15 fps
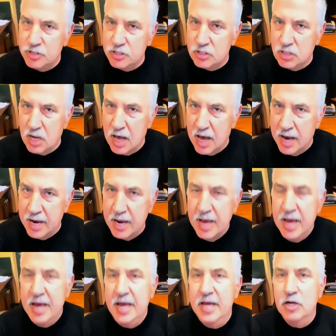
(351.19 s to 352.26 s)
lie
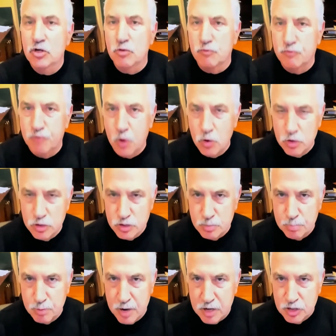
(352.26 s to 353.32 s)
into voter
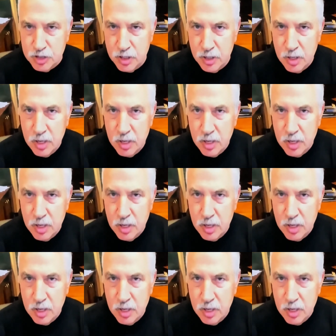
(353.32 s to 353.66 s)
suppression,